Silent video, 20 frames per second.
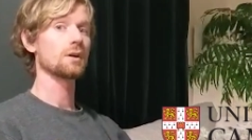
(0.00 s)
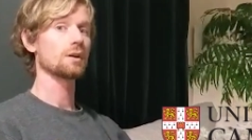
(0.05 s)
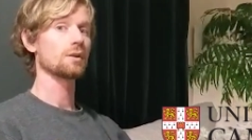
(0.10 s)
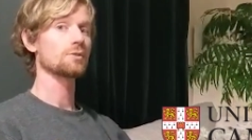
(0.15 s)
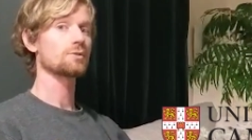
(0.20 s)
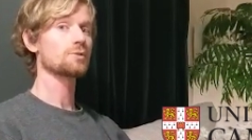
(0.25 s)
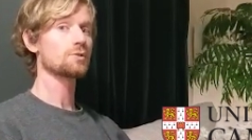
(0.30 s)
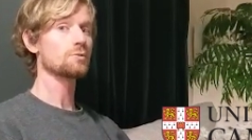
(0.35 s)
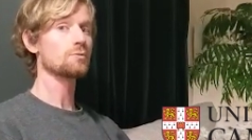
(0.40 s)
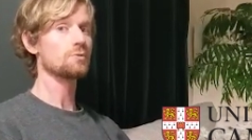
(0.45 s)

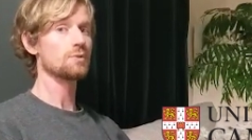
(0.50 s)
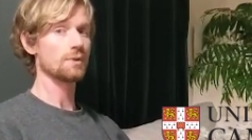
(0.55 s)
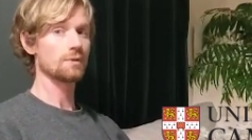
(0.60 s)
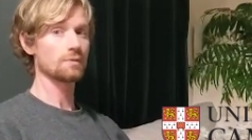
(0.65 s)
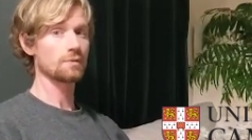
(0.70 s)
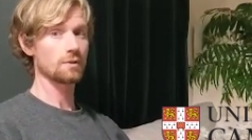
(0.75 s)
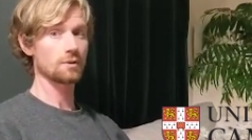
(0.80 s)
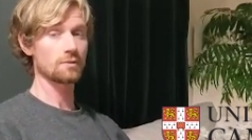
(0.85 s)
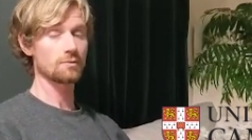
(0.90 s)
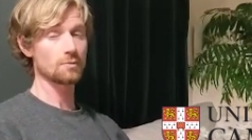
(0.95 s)
uh, two
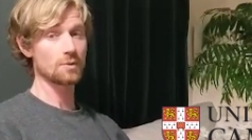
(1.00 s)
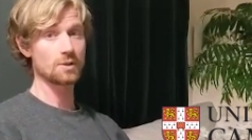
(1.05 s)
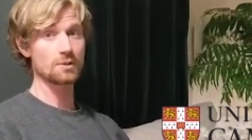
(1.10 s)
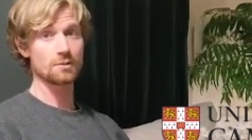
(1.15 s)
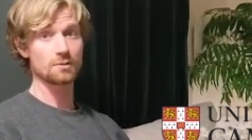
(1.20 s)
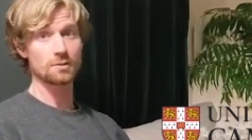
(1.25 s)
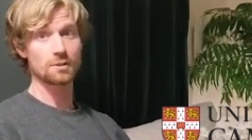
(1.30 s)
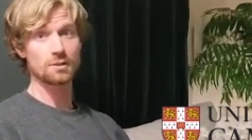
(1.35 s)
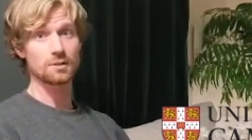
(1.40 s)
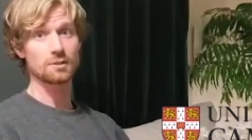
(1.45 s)
different
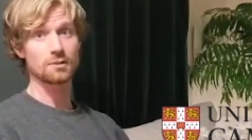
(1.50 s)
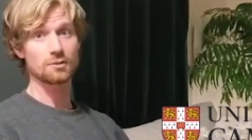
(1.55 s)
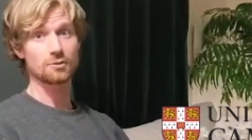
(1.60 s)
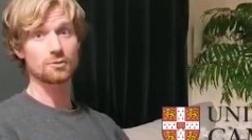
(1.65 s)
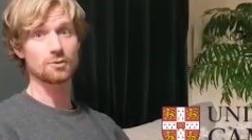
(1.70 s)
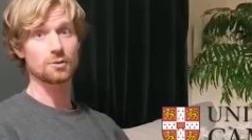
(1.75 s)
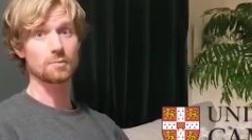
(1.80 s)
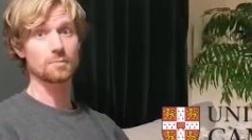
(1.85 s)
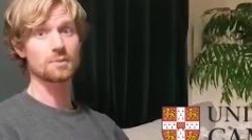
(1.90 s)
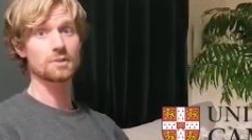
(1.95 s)
research
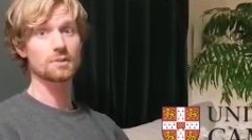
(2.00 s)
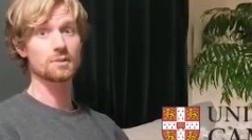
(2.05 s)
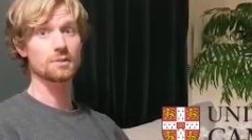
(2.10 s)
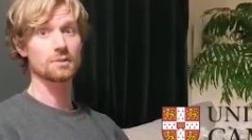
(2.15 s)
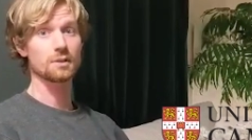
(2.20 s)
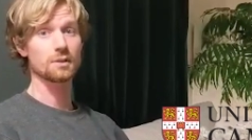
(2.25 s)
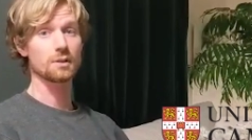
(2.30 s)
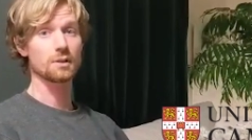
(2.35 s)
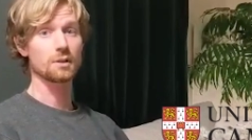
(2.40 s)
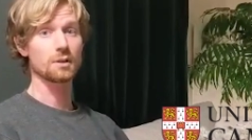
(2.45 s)

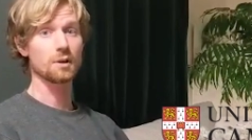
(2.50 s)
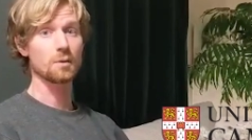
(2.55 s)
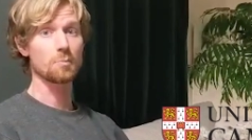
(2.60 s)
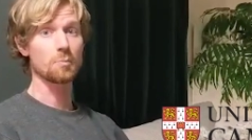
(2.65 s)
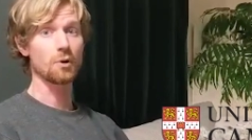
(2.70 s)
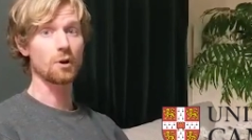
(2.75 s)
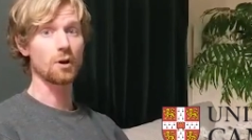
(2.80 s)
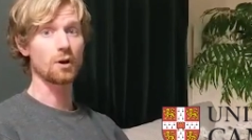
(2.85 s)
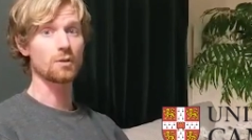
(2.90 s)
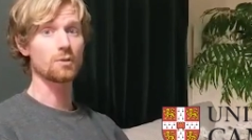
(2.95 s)
internships uh,
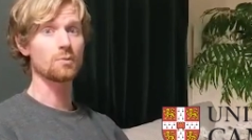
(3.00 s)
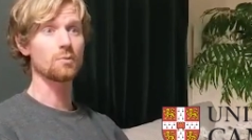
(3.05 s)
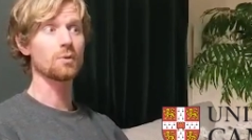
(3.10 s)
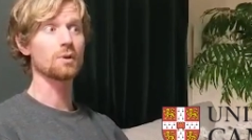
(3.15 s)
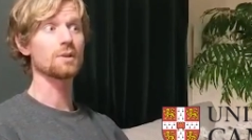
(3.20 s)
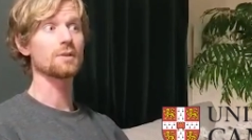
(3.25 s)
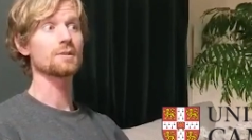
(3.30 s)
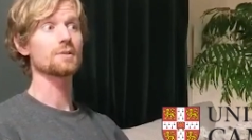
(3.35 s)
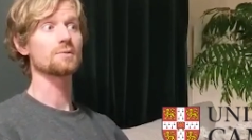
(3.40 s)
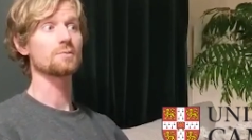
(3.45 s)
abroad,
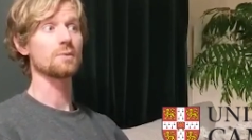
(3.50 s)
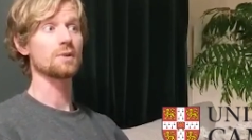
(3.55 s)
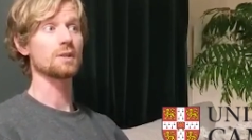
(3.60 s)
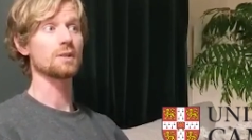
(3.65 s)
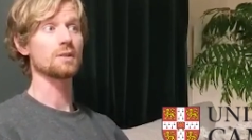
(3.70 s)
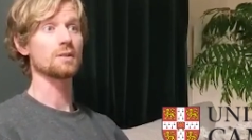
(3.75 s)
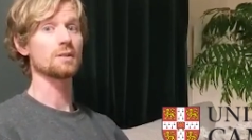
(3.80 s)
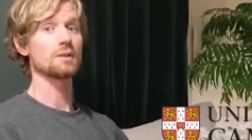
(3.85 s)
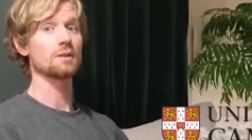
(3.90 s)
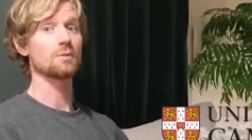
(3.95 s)
one in
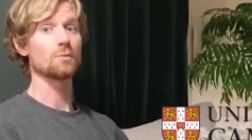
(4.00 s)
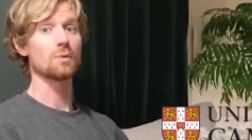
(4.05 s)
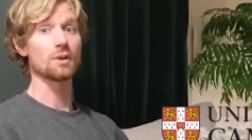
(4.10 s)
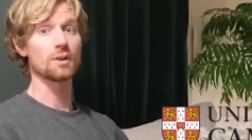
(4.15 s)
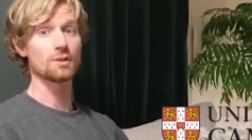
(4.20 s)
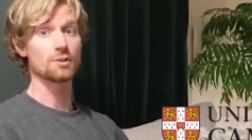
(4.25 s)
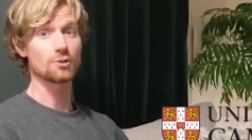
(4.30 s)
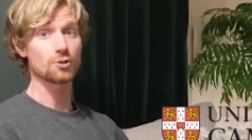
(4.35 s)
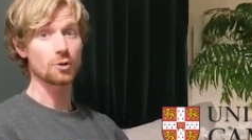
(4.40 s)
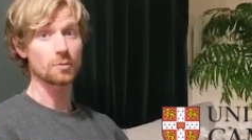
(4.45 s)
Sweden and
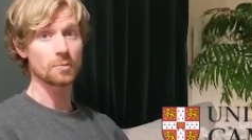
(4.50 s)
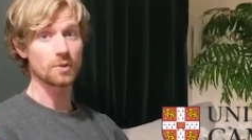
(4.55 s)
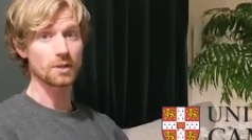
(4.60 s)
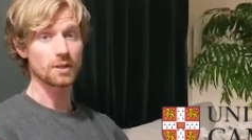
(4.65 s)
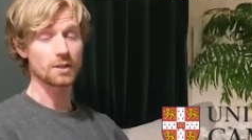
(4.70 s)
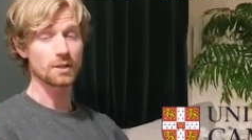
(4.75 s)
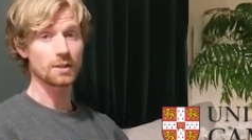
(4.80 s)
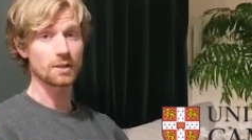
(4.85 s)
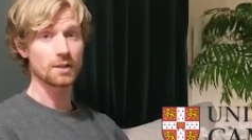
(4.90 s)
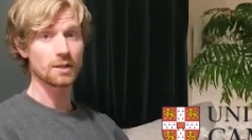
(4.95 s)
one in
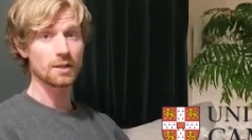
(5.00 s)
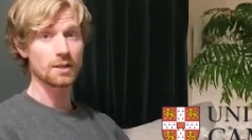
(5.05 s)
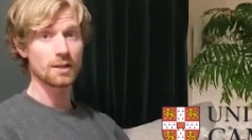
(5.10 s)
Germany